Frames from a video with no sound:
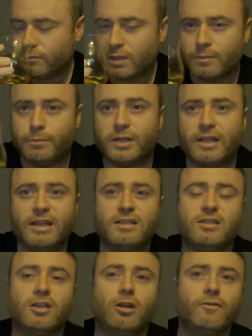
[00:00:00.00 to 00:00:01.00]
But it is
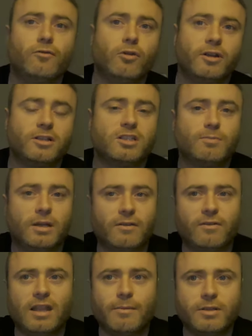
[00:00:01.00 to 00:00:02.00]
the overriding smell of
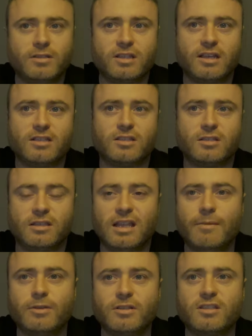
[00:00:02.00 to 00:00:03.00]
lemon zest,
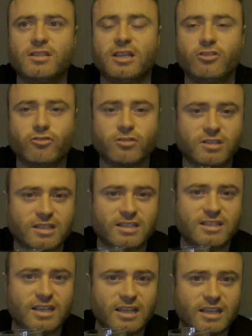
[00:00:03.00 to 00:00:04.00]
lemon citrusy,
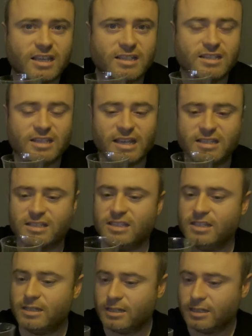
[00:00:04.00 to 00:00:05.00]
zingy,
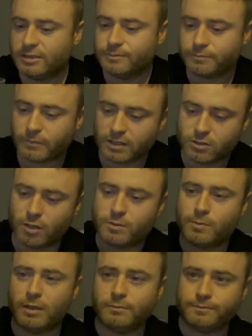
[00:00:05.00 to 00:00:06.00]
zesty type
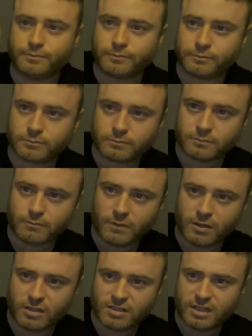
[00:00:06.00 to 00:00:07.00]
smell. You
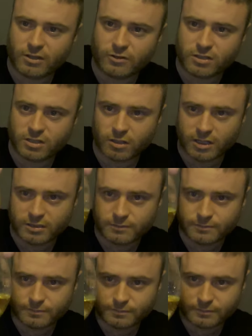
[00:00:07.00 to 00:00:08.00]
can see on the side,
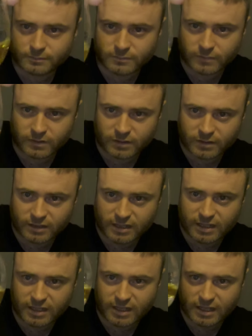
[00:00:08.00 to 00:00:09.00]

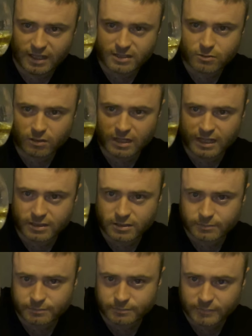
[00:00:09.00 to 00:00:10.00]
it has got legs.
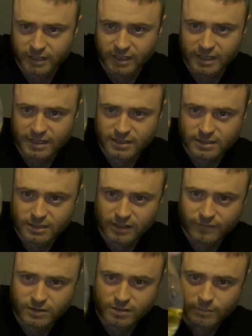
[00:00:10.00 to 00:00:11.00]
It is
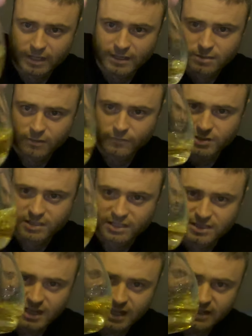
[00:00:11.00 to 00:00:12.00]
given some legs. Obviously, that's
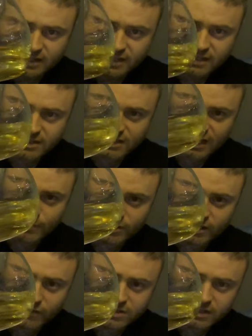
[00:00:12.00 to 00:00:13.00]
the 8-year statement.
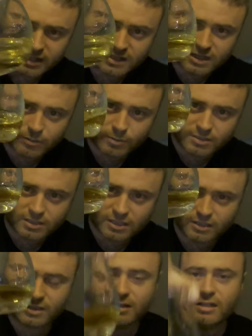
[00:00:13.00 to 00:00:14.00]
There is an 8-year whiskey in
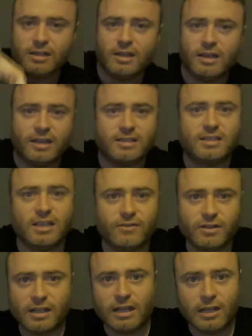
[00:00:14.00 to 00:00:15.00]
there. It's given
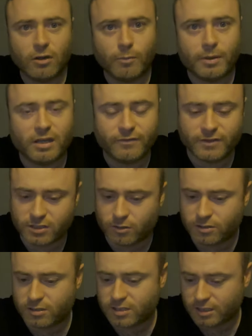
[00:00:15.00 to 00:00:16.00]
it a little bit of
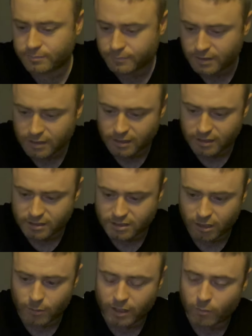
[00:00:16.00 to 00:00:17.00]
viscosity, so
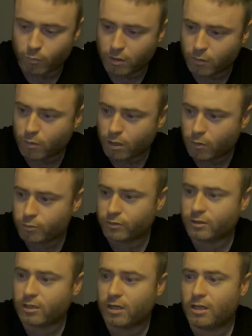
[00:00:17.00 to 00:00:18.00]
it will hold on the
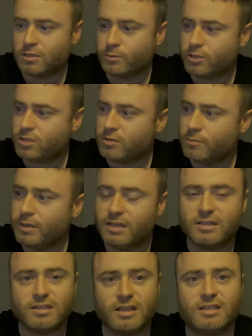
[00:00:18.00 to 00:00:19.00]
glass, which to me
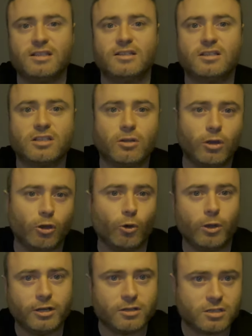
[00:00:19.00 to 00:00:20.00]
says there's a slight
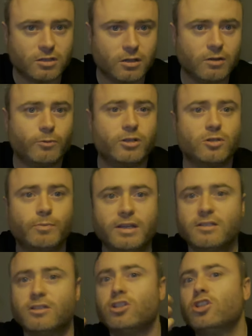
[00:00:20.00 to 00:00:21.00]
oiliness to it, which
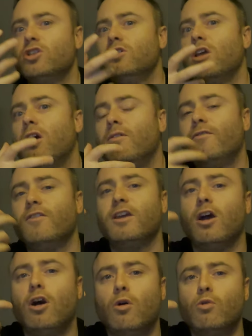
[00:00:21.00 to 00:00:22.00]
means it should hopefully
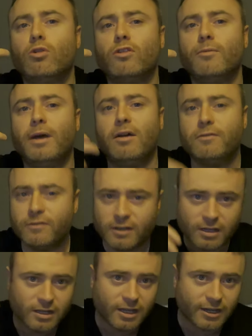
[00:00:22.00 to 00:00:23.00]
hold on the mouth
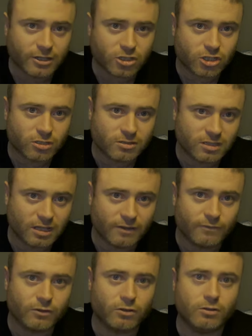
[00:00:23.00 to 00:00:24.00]
and it should give
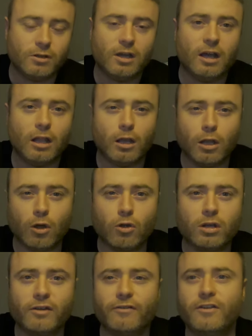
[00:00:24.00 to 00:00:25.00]
you a
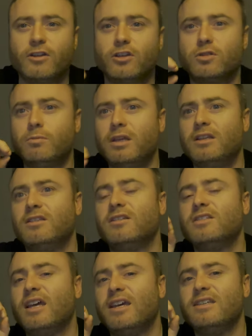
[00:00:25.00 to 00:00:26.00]
longer finish, meaning the
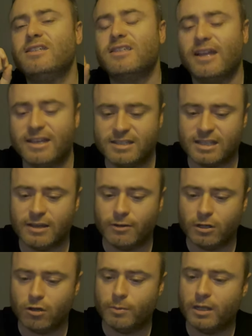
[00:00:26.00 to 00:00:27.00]
taste stays there a
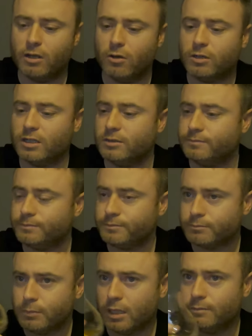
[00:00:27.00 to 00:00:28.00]
little bit longer.
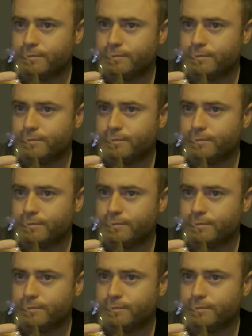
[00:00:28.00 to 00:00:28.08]
But